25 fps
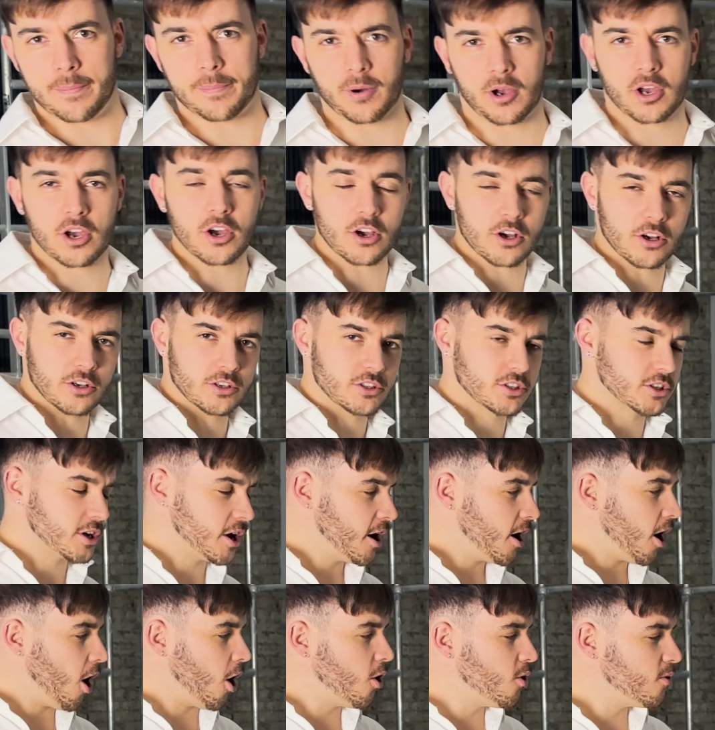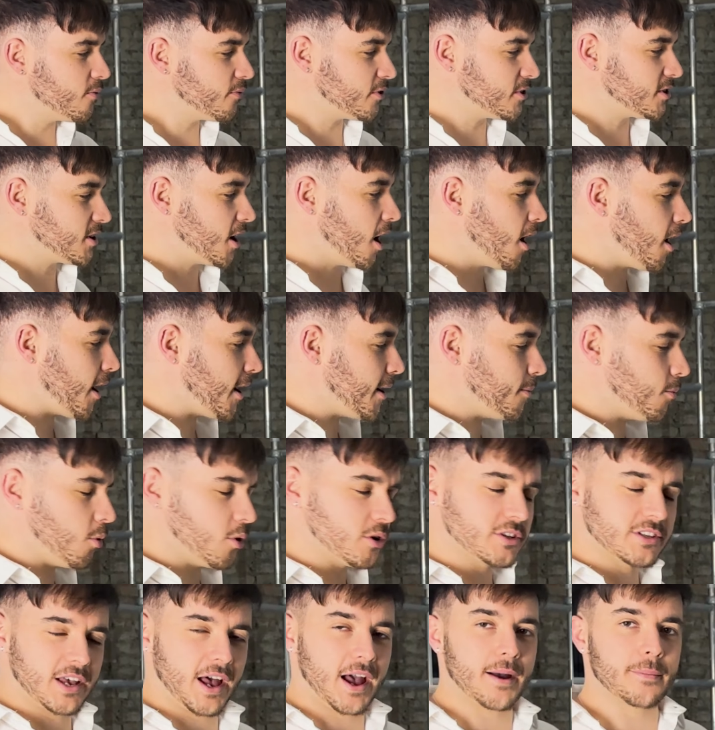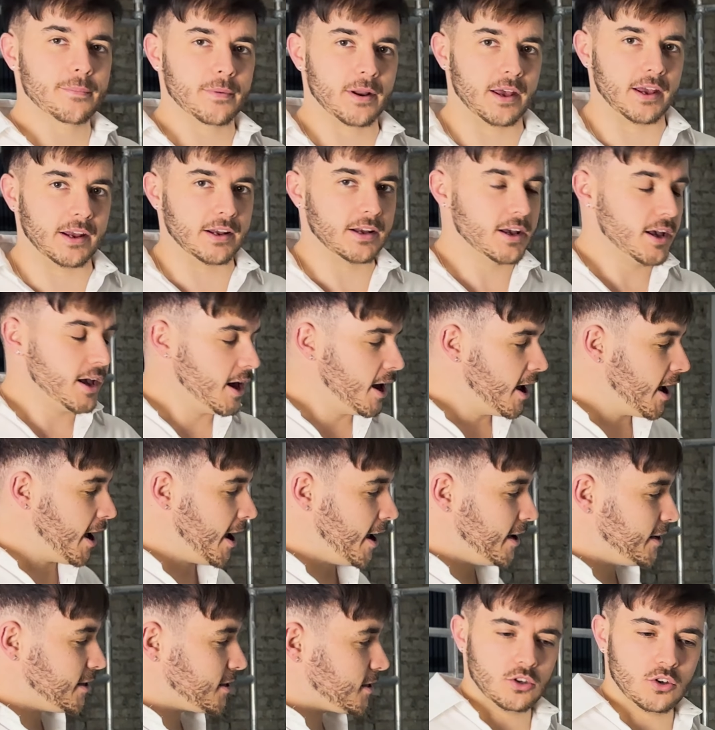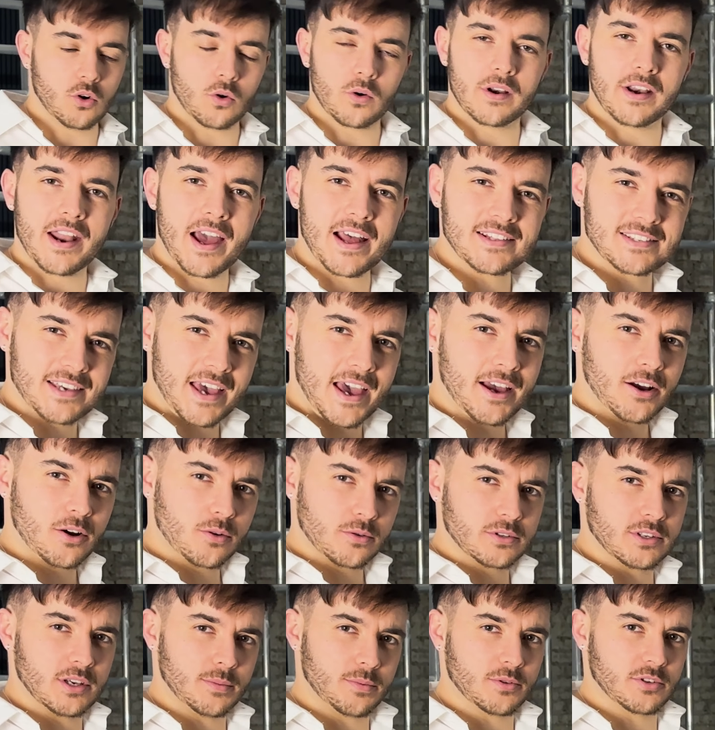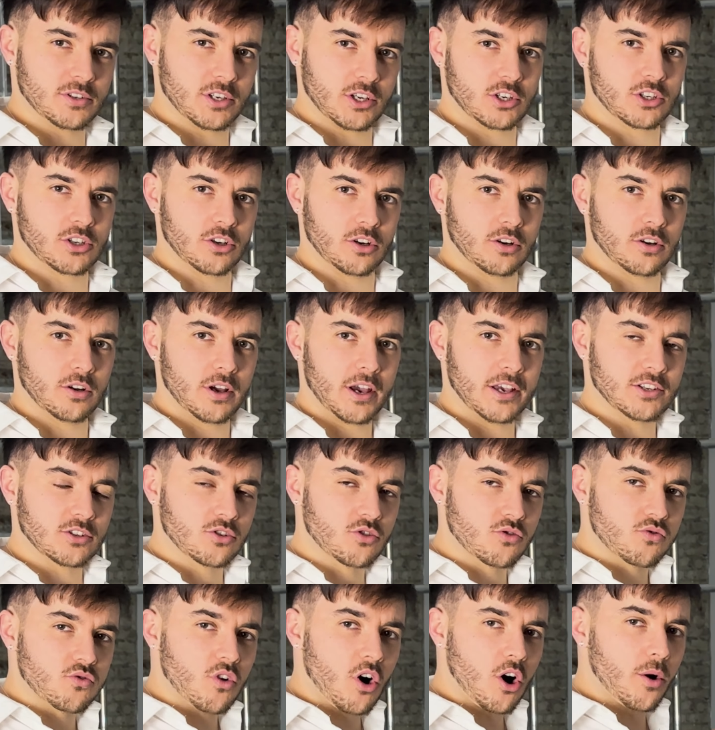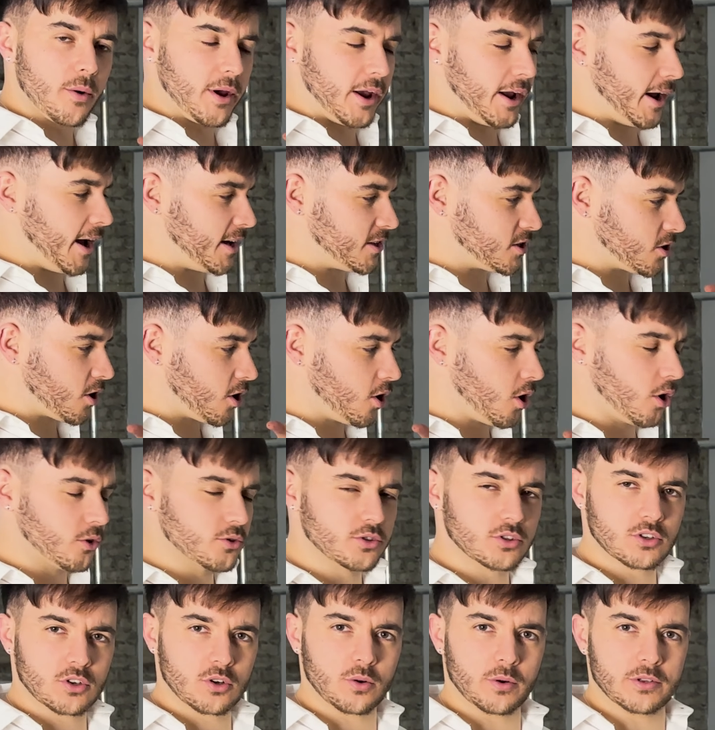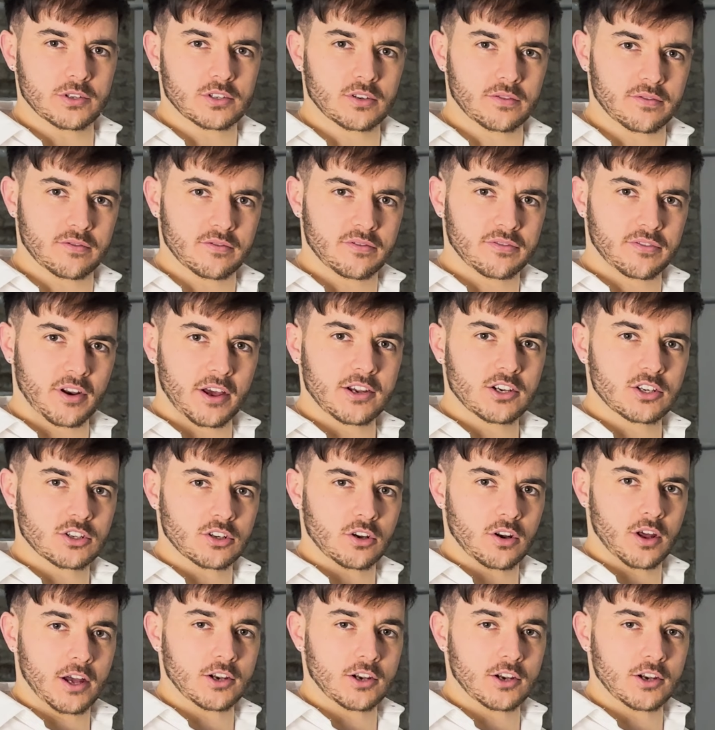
because over time what's happening is your net equity position is growing as a consequence of inflation.